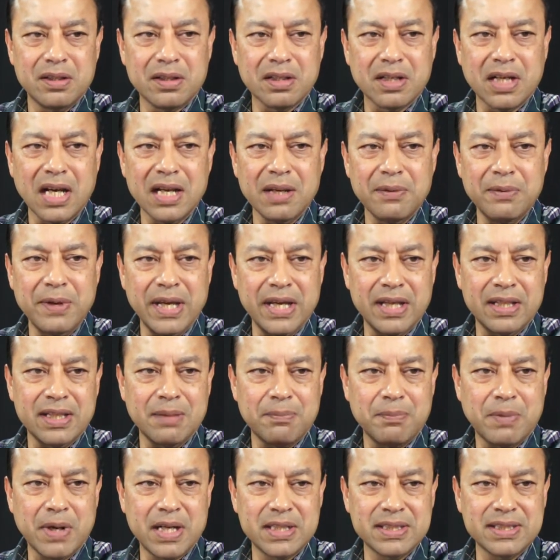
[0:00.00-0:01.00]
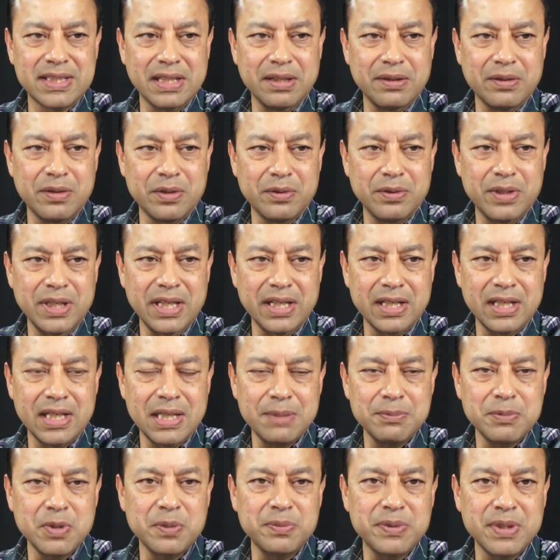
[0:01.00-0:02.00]
cut away the parts that you don't need,
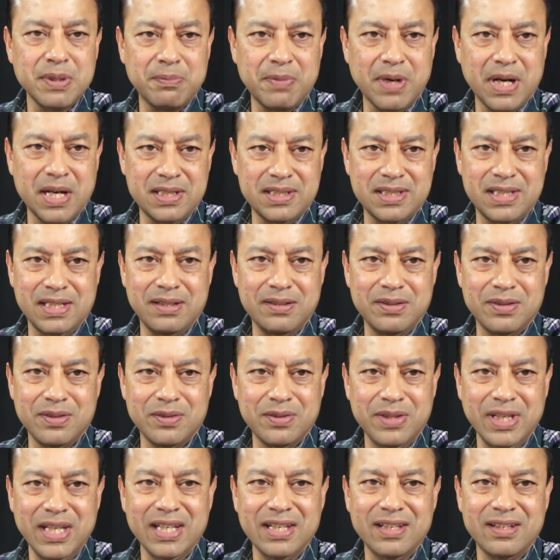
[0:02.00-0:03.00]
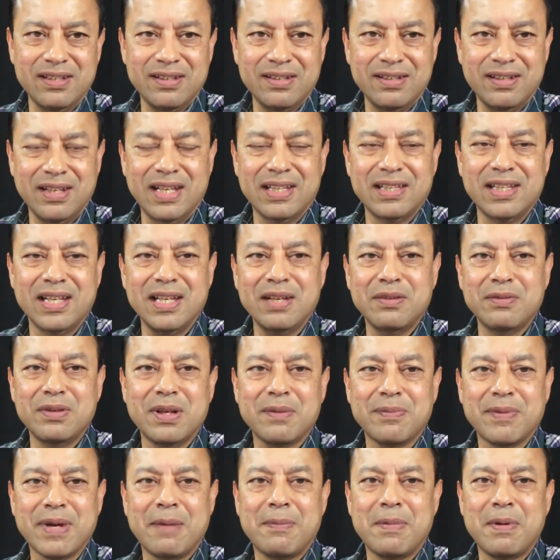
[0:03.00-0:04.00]
remove the parts that you don't need, and then you would
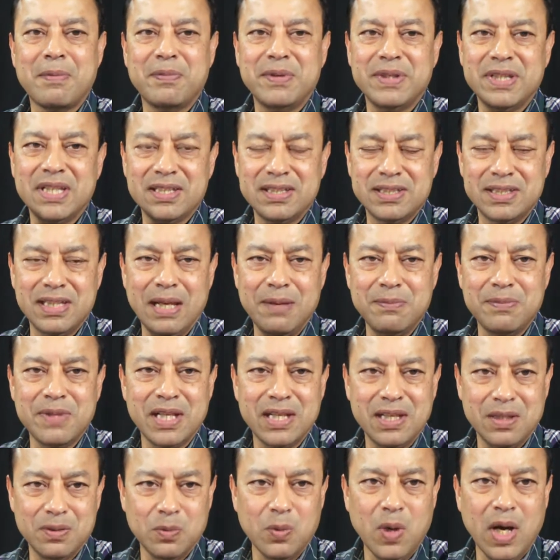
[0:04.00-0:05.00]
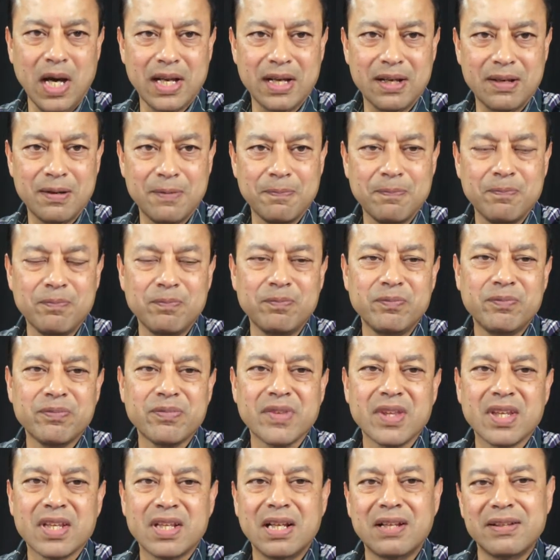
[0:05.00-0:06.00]
have come up with the shape that you want.
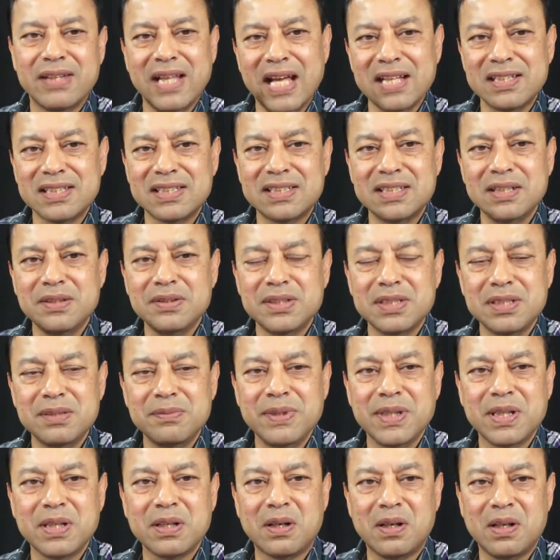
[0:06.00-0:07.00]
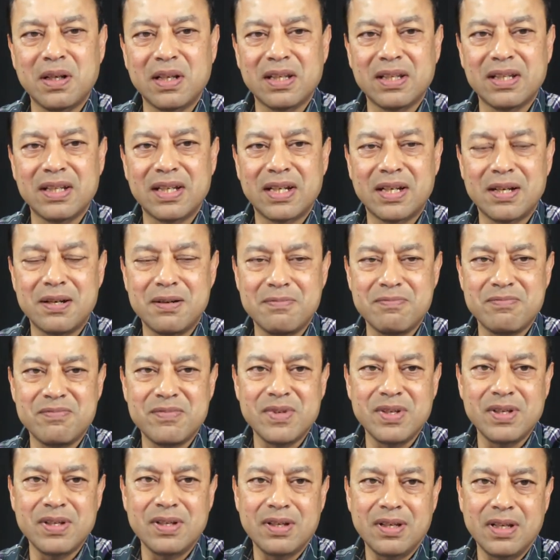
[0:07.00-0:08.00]
Now, that seems to be called
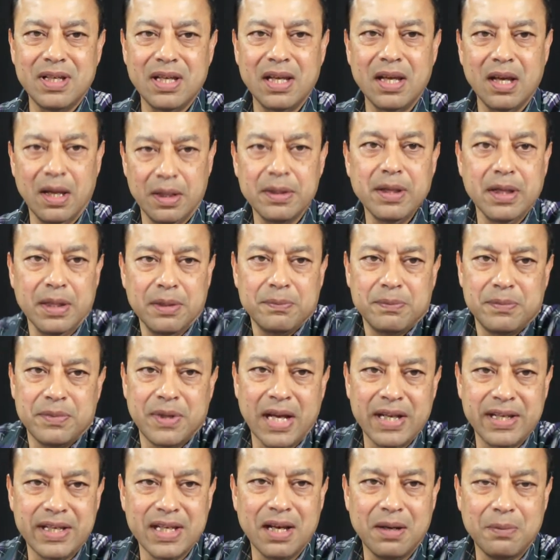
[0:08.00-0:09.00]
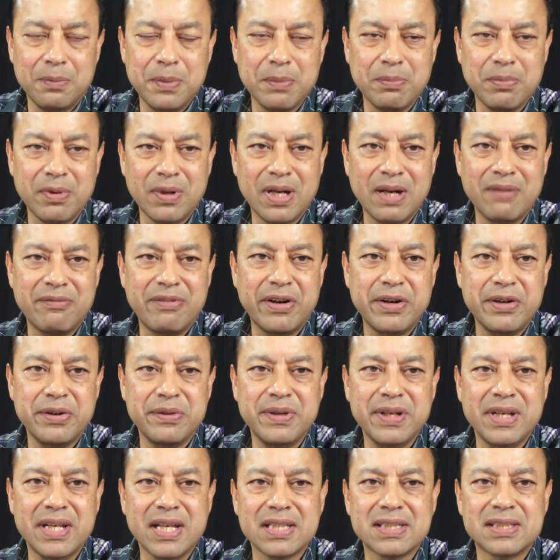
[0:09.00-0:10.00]
right now people refer
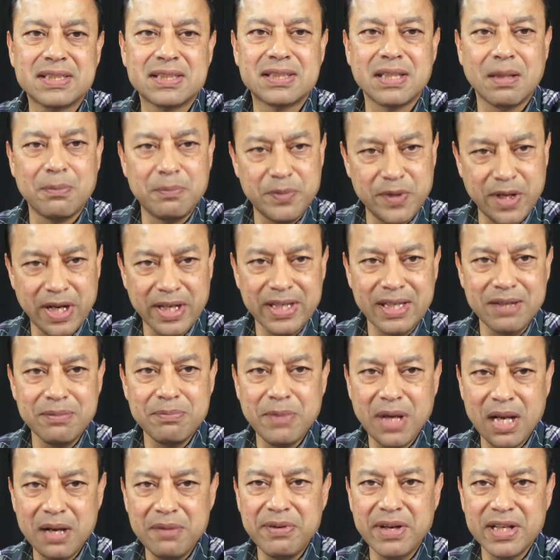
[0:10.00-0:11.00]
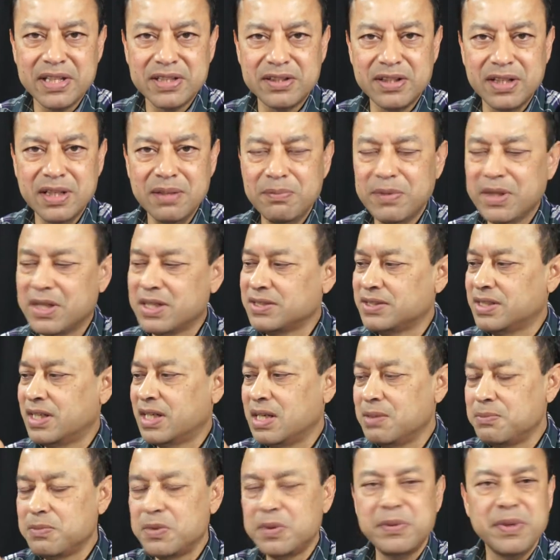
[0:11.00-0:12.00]
to it as subtractive manufacturing because
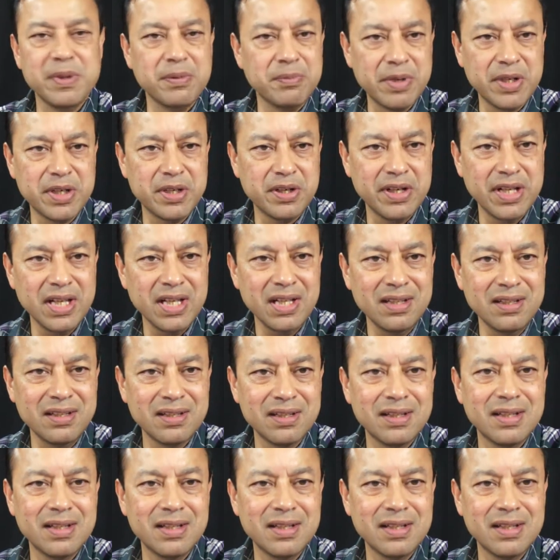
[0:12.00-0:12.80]
you're removing material.